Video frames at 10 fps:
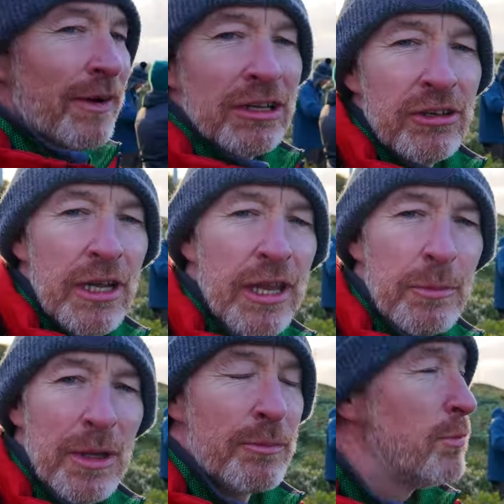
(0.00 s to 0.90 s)
actually, a nice
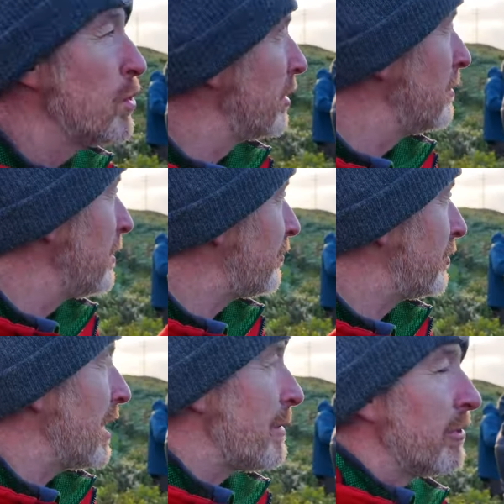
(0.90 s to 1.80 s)
bit of moody,
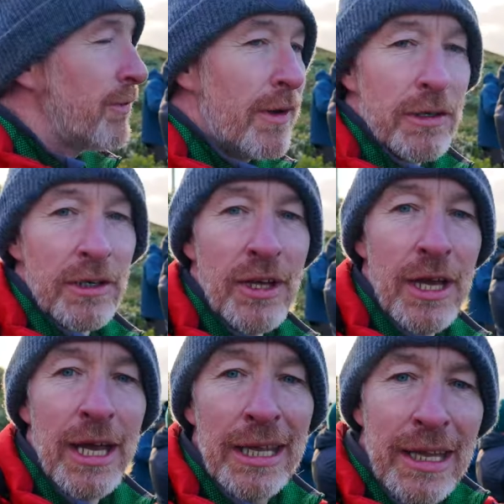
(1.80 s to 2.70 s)
misty atmosphere in it.
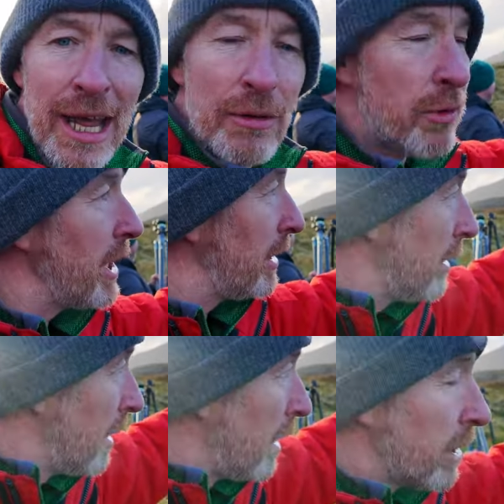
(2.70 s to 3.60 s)
And then that rain
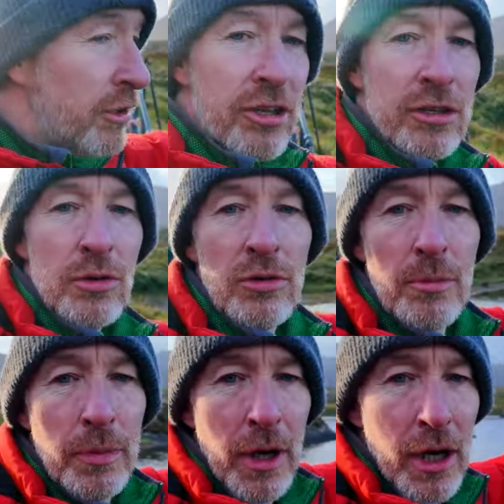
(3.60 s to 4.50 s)

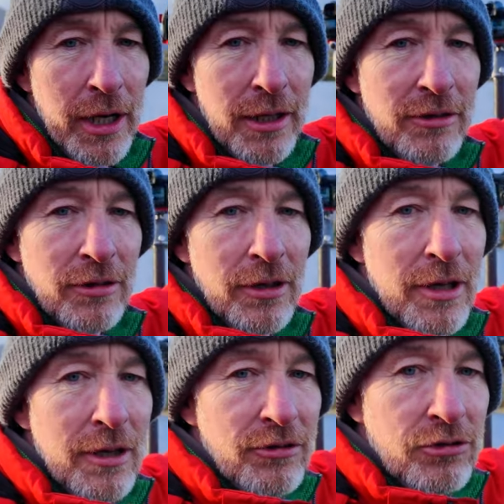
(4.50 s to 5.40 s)
continued behind
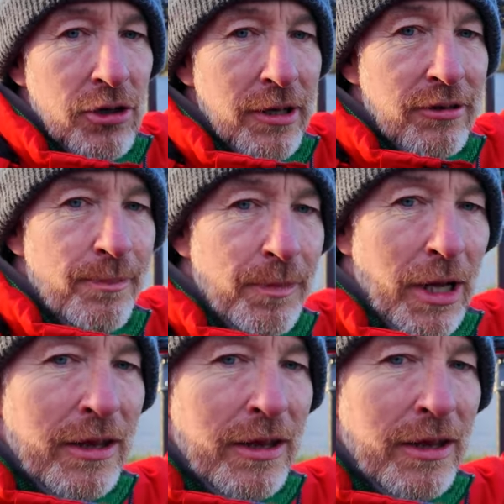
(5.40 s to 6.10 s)
these trees, and I